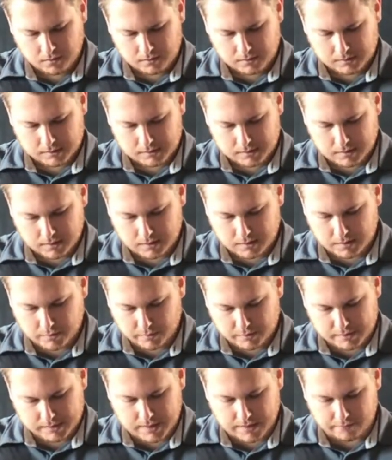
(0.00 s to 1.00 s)
Let's see,
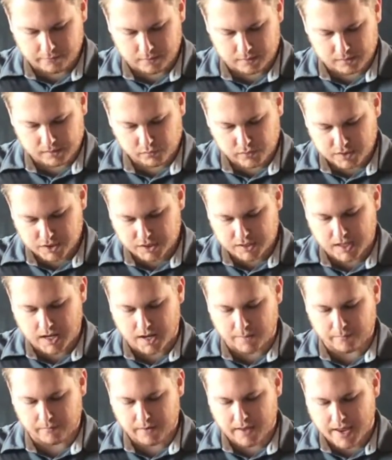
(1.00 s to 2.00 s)
number seven, switch it
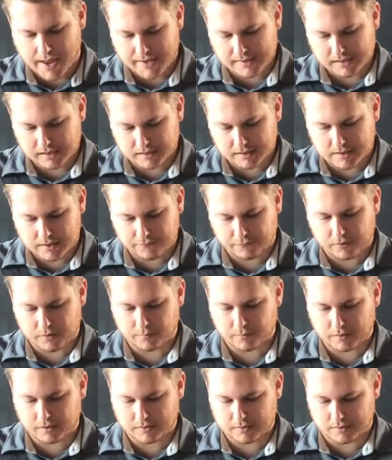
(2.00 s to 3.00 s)
up. Ask a
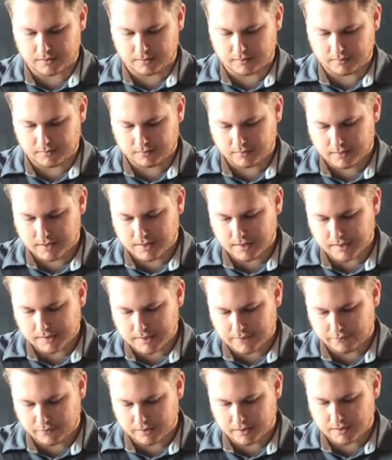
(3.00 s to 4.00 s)
different person in a
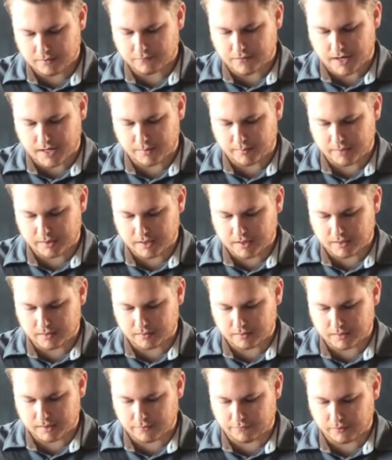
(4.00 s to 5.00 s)
different environment
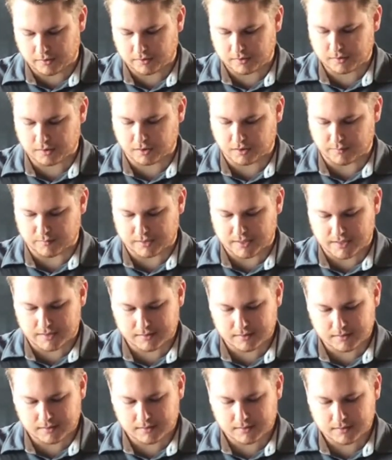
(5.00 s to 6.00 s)
under different
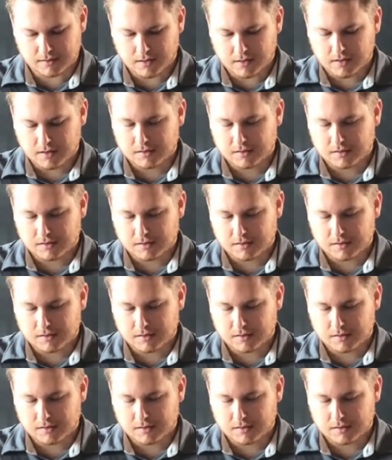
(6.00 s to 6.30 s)
circumstances.